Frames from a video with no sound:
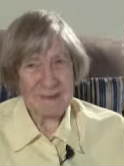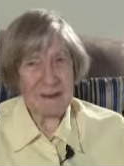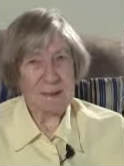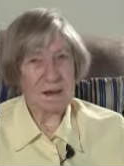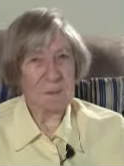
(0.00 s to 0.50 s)

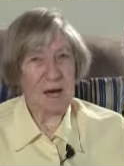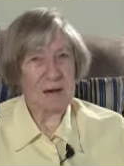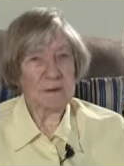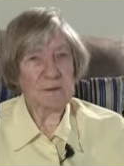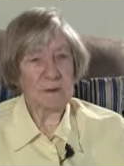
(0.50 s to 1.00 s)
and the
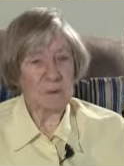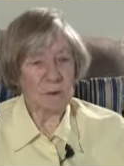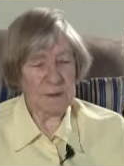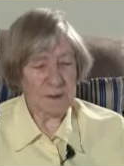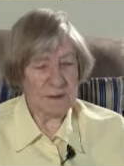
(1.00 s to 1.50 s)
command of the
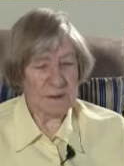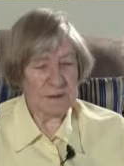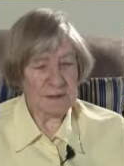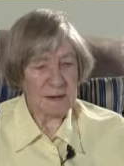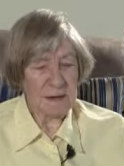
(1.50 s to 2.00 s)
Lord
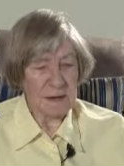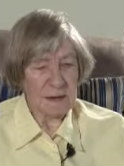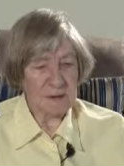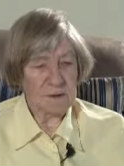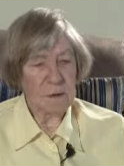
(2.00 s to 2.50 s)
is
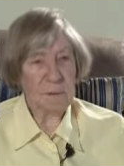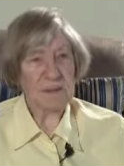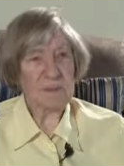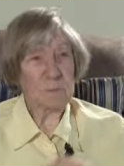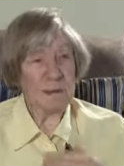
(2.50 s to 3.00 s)
to
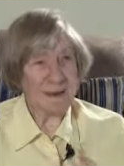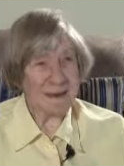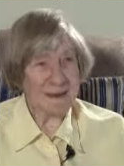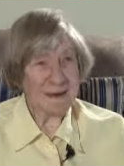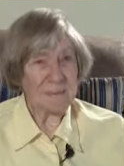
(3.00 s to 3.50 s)
be
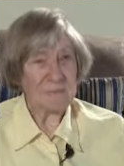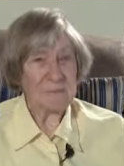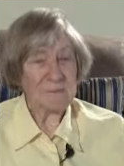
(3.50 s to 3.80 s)
speaking